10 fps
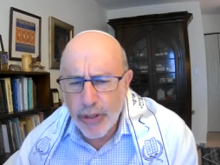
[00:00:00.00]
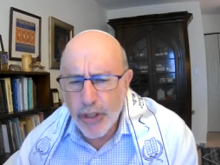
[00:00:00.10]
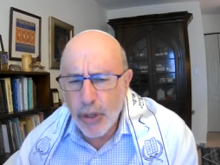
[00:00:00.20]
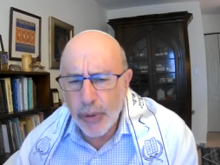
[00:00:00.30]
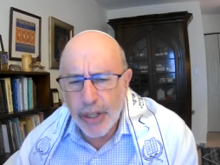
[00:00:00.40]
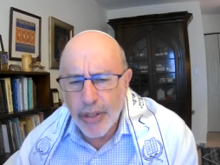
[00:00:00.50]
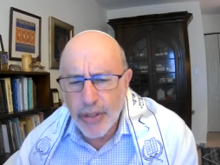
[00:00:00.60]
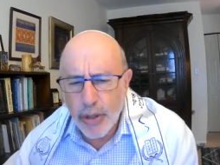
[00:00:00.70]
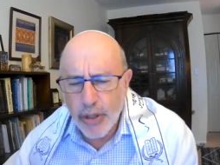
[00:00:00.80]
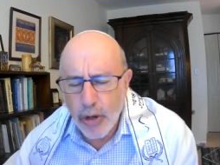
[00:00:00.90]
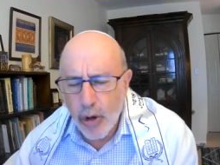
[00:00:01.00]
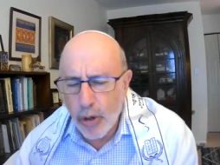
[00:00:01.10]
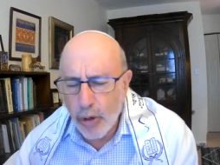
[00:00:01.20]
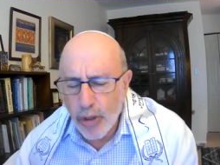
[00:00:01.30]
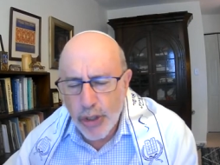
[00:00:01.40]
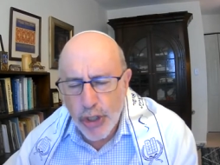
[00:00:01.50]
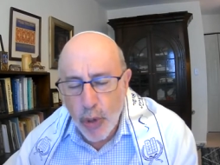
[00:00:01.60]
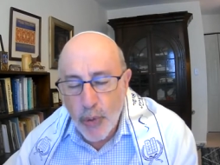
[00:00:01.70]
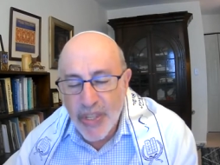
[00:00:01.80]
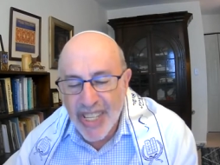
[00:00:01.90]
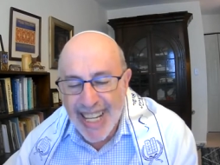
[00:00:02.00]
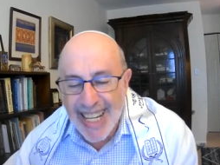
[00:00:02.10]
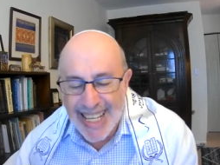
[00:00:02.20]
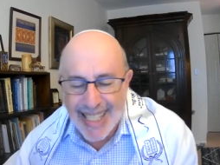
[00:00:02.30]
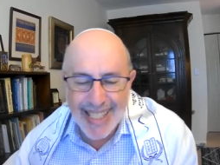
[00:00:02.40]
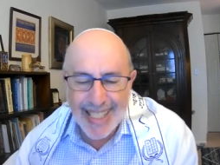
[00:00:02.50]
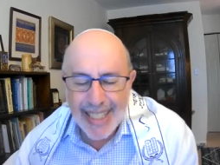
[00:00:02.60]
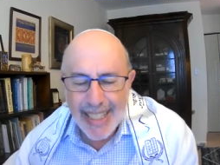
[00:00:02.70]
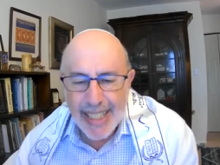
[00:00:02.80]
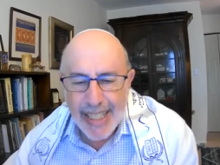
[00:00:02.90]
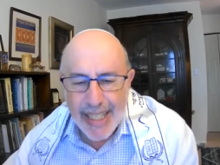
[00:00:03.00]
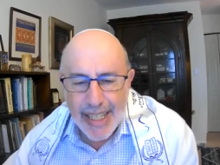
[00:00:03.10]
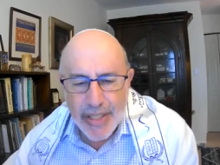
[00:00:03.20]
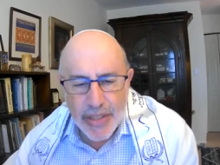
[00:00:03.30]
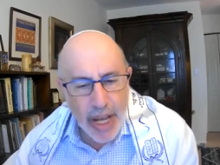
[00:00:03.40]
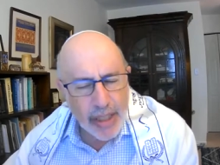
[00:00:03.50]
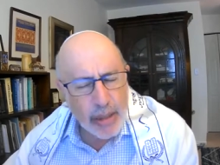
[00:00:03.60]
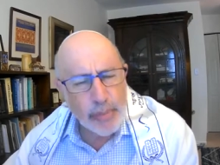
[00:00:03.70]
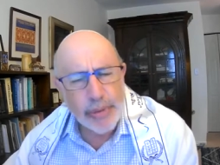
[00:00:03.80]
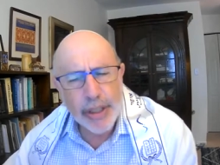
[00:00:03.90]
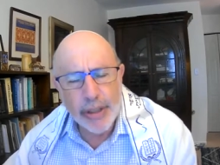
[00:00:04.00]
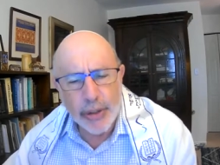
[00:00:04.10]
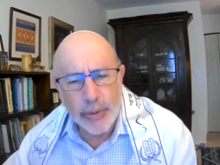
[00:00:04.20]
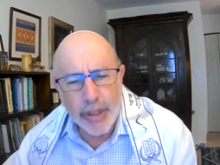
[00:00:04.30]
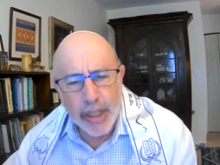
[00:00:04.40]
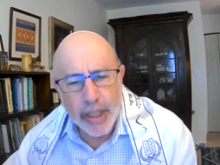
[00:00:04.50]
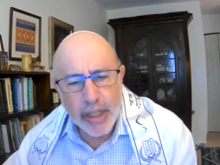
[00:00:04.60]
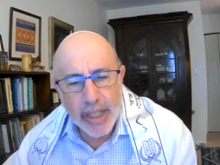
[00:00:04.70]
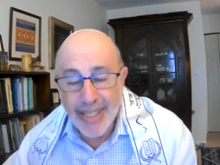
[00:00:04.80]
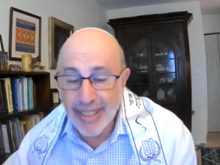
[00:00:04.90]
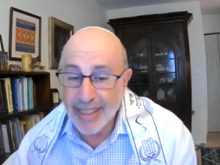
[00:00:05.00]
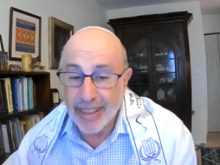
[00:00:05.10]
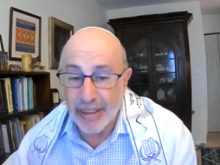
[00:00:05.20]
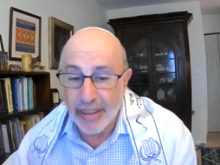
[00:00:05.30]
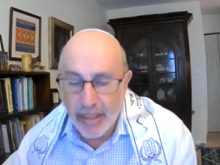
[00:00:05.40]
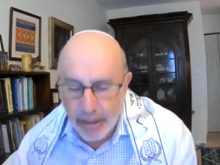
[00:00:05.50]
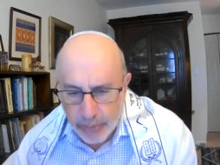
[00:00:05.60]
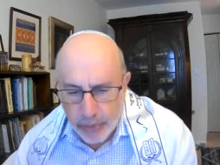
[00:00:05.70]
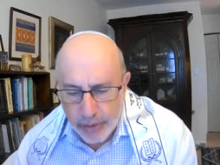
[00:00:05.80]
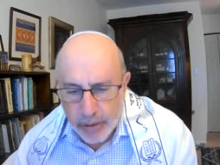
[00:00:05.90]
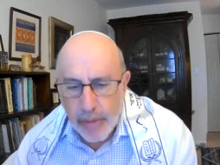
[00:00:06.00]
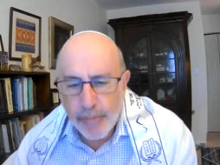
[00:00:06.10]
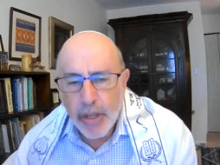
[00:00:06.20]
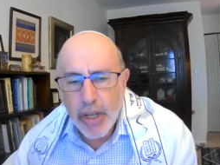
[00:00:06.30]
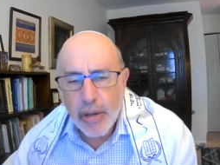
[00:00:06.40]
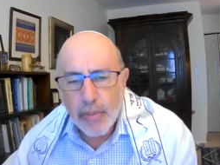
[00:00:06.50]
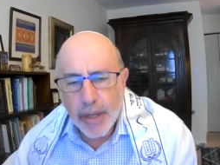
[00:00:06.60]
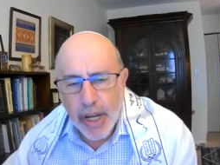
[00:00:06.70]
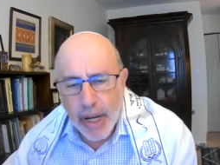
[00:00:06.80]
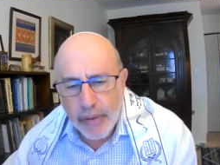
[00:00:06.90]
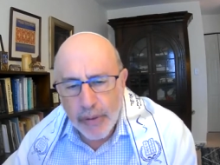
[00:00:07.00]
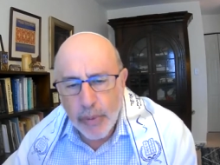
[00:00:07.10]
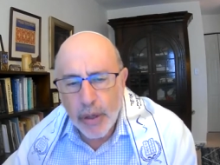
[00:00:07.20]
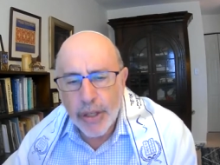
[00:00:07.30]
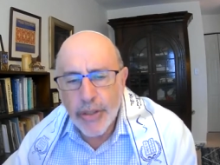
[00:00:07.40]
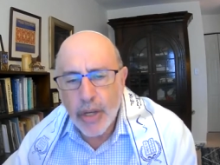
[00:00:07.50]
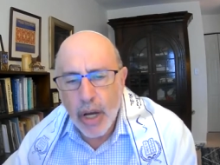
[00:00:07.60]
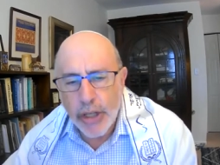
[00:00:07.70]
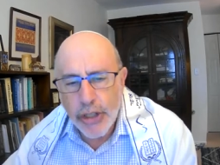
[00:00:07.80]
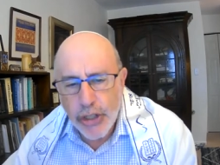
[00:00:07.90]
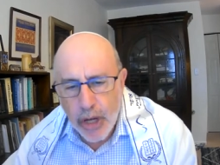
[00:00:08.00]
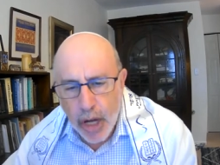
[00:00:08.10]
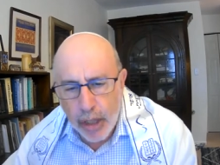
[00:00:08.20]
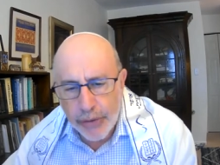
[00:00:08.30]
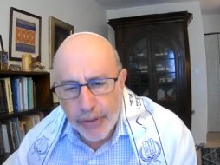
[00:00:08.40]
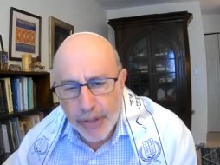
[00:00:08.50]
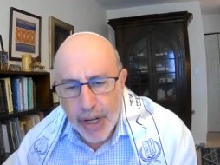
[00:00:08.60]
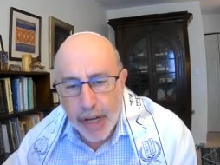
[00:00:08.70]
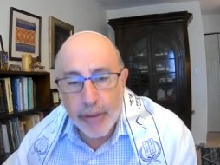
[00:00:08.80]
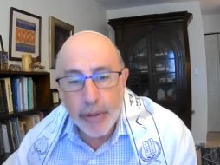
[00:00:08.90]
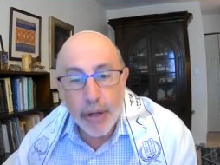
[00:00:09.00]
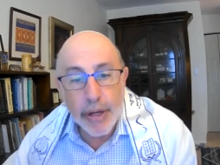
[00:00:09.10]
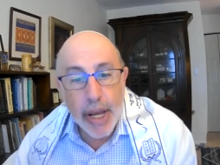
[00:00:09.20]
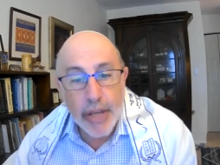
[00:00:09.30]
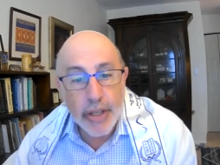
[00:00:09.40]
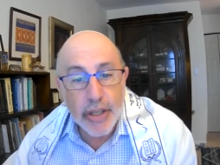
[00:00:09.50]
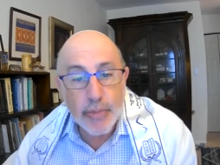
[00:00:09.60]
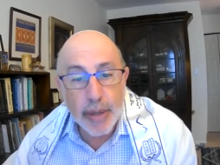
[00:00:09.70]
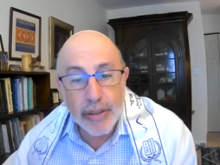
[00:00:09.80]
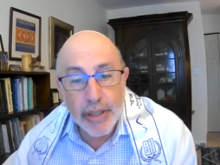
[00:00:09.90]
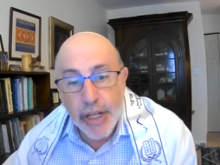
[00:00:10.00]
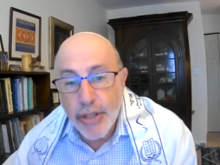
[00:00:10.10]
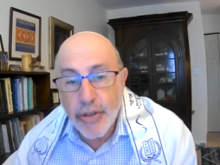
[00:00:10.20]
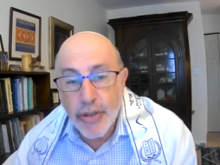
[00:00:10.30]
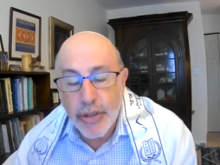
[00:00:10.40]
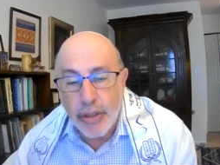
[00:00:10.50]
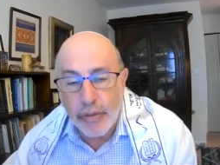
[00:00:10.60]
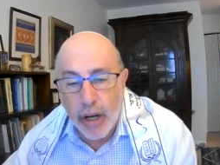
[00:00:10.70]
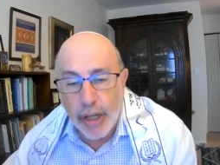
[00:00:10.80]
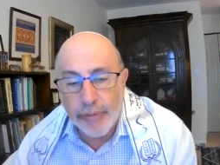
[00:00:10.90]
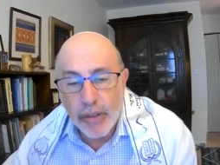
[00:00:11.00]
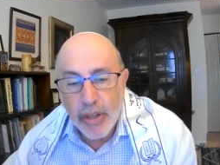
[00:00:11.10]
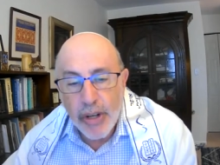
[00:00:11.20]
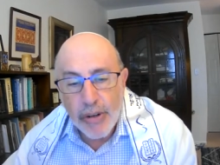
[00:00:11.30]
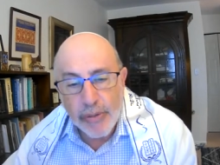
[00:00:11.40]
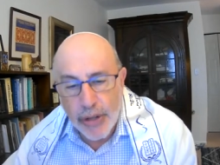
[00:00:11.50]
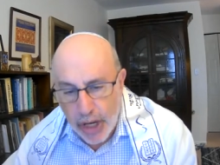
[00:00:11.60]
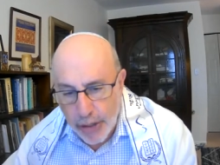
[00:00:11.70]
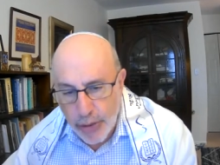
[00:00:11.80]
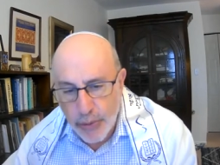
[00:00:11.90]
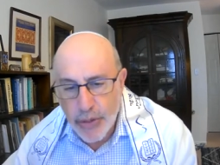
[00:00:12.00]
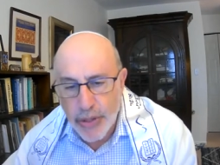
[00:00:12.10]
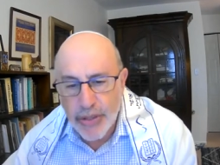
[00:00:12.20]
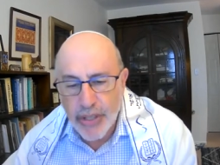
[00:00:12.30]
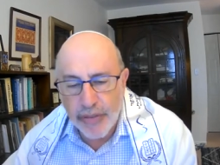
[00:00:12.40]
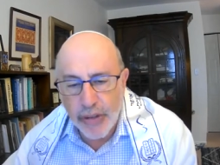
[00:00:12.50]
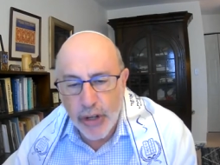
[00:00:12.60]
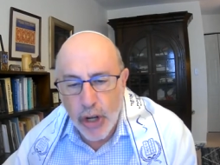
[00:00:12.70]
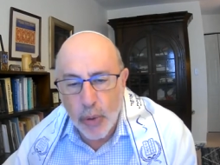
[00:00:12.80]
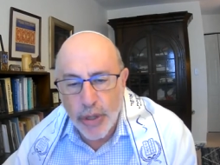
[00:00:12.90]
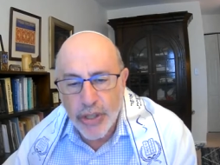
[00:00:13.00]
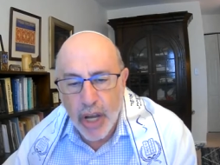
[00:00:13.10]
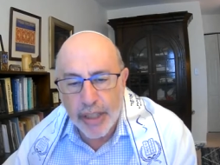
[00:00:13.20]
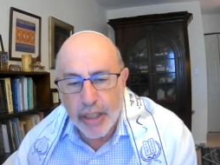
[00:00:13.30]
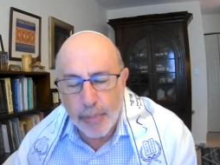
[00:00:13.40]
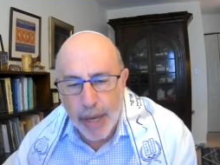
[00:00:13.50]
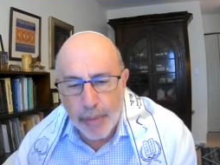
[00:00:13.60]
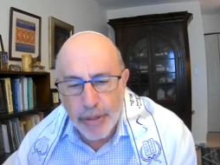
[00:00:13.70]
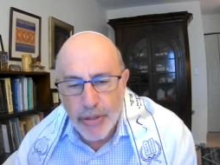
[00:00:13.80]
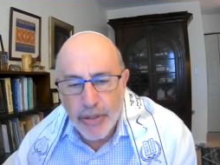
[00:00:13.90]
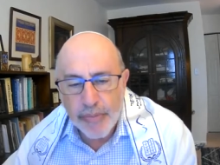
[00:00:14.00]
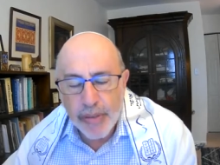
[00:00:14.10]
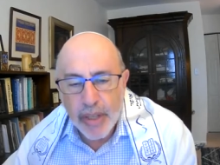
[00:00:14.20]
chosenness, chosenness is not completely unique, it's a little different, but everyone is God's child. Everyone has expectations of the divine. For non Jews, the seven Noahide commandments.